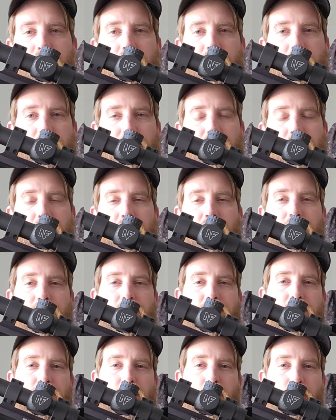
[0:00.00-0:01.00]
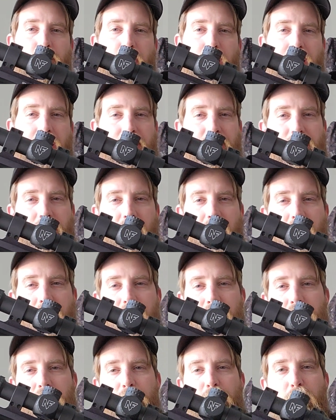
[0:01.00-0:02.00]
the fear is if you go past
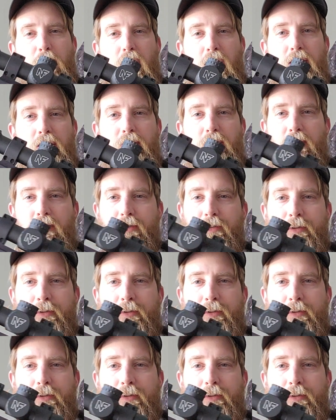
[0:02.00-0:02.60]
that, you might